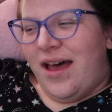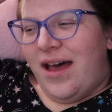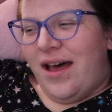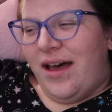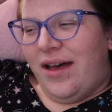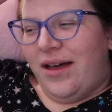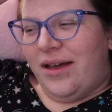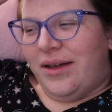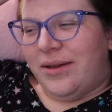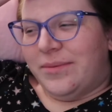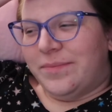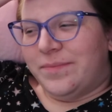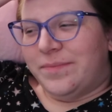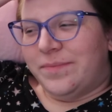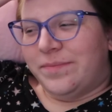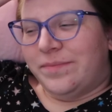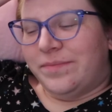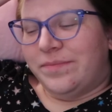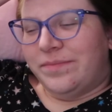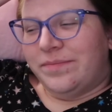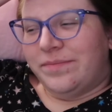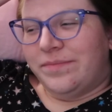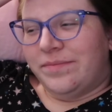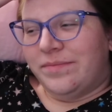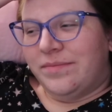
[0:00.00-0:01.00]

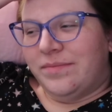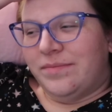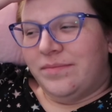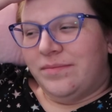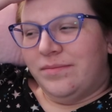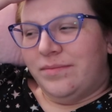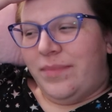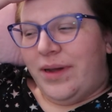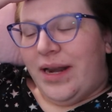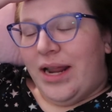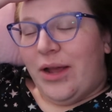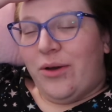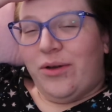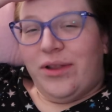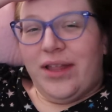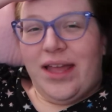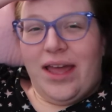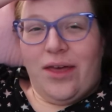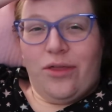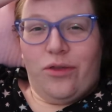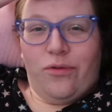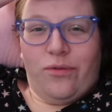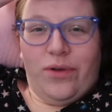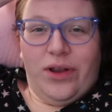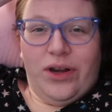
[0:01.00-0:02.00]
But I only
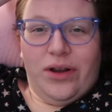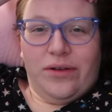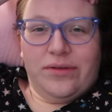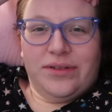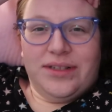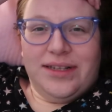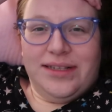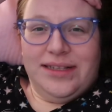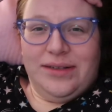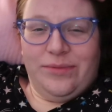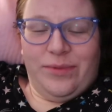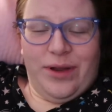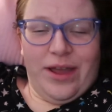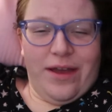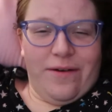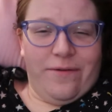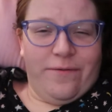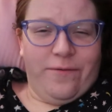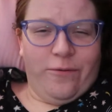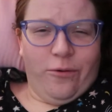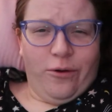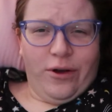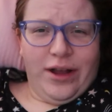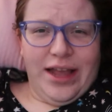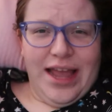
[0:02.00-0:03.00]
had 3 doses, and we have
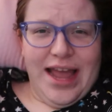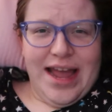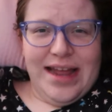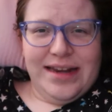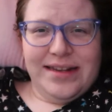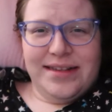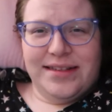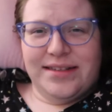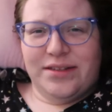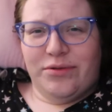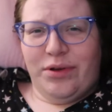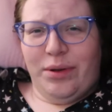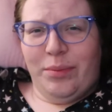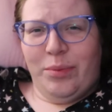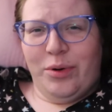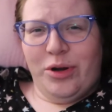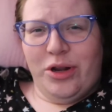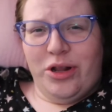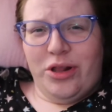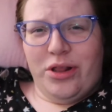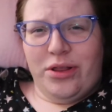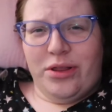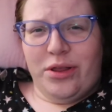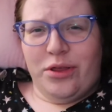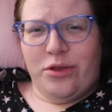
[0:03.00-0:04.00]
4 cats, so I
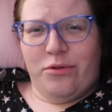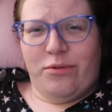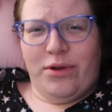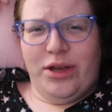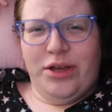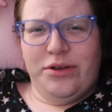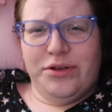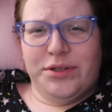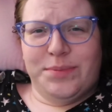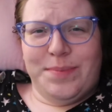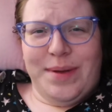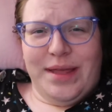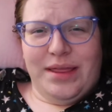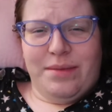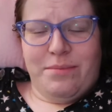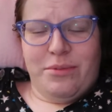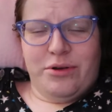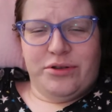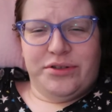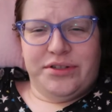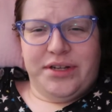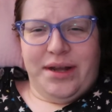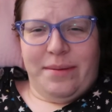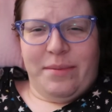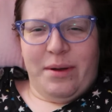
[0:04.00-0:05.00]
put it on the 3 who spend the
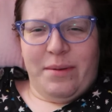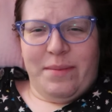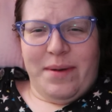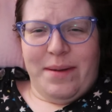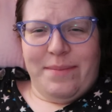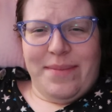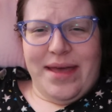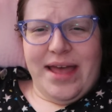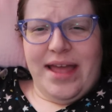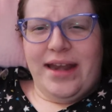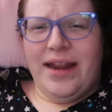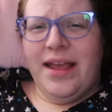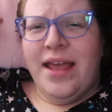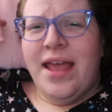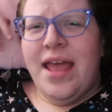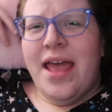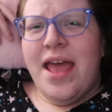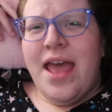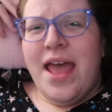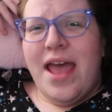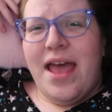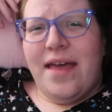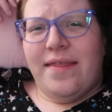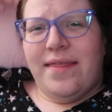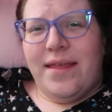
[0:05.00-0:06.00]
most time on my bed,
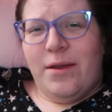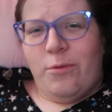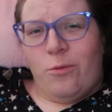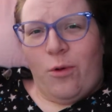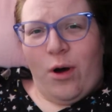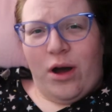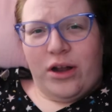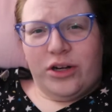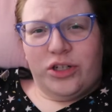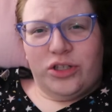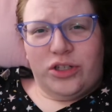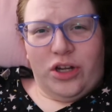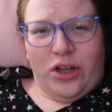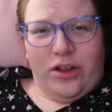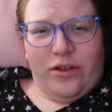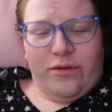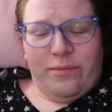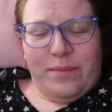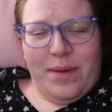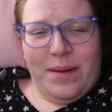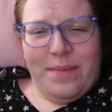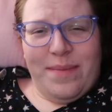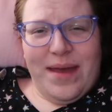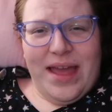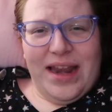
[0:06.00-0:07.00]
and then wash all
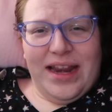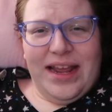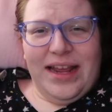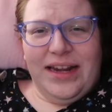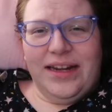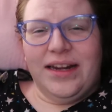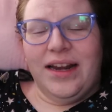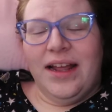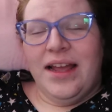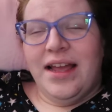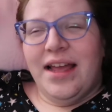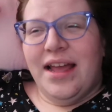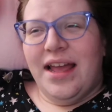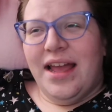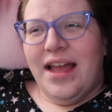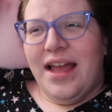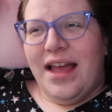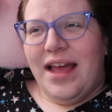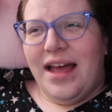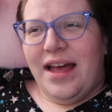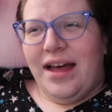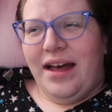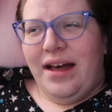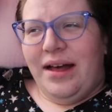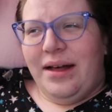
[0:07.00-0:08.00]
of my bedding.
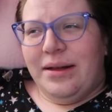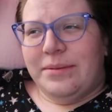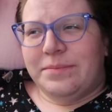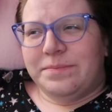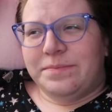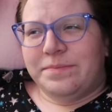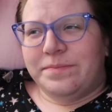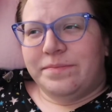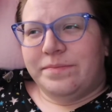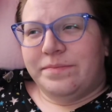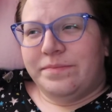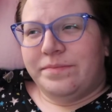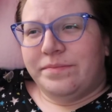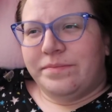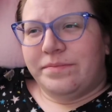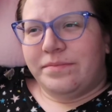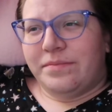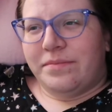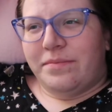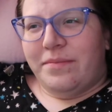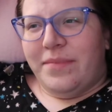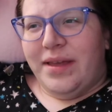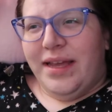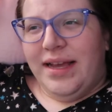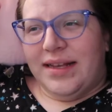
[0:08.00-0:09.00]

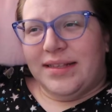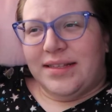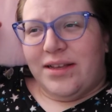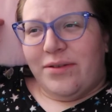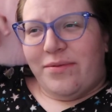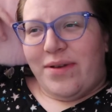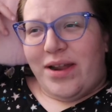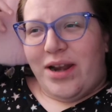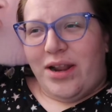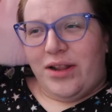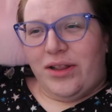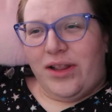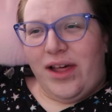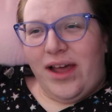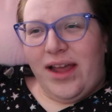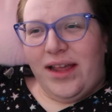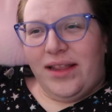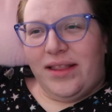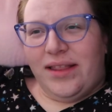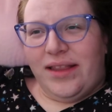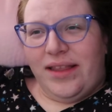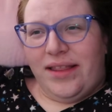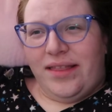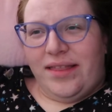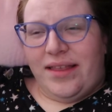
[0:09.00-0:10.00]
Because I read
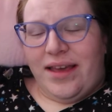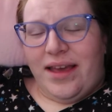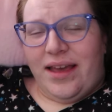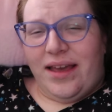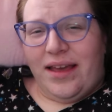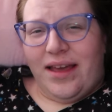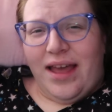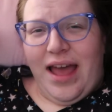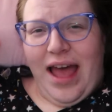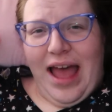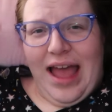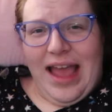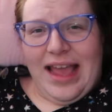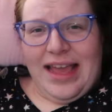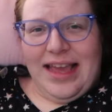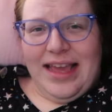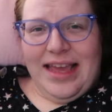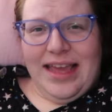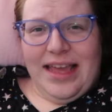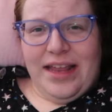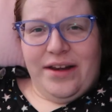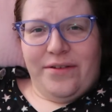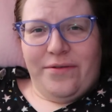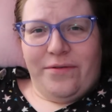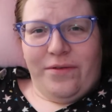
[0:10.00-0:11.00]
online that the high
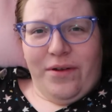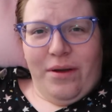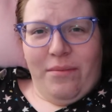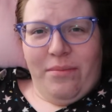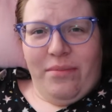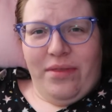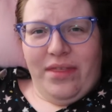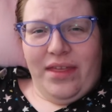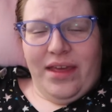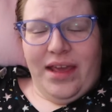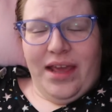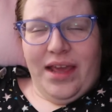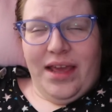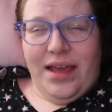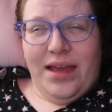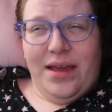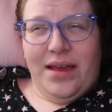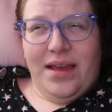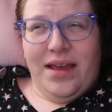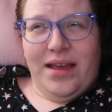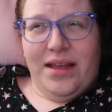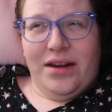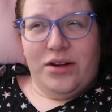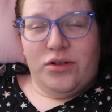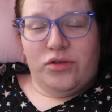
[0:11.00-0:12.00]
heat from
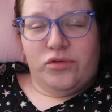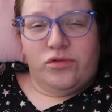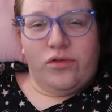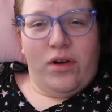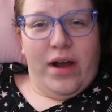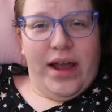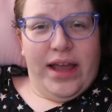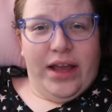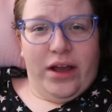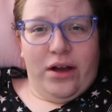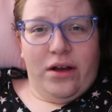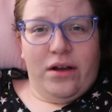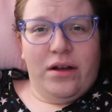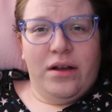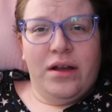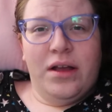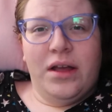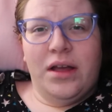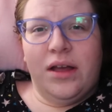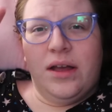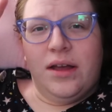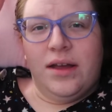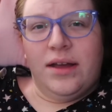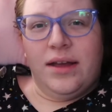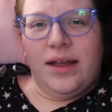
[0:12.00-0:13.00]
the dryer
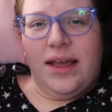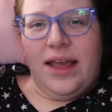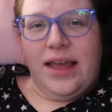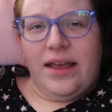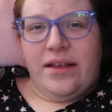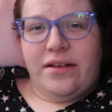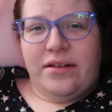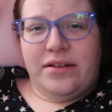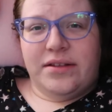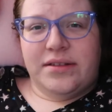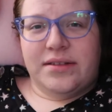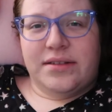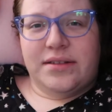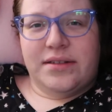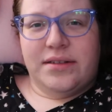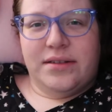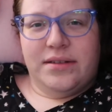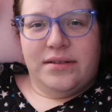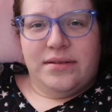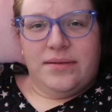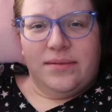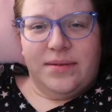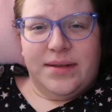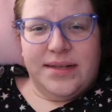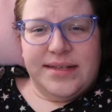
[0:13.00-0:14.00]

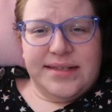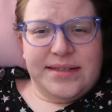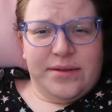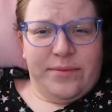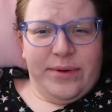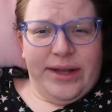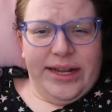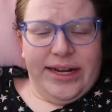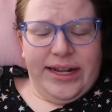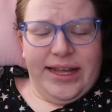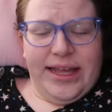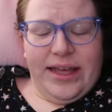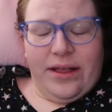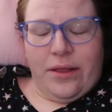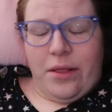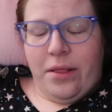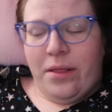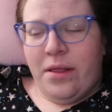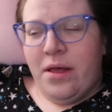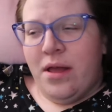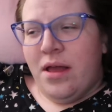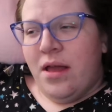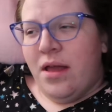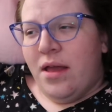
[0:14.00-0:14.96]
is the way to kill